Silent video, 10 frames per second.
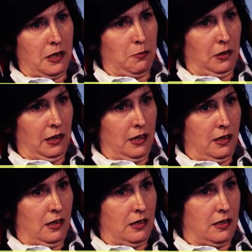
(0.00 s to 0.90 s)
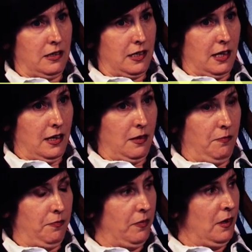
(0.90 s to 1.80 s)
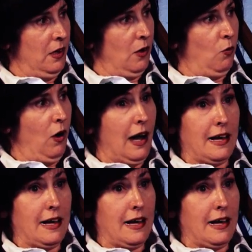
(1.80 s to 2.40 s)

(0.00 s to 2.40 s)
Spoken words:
people in that what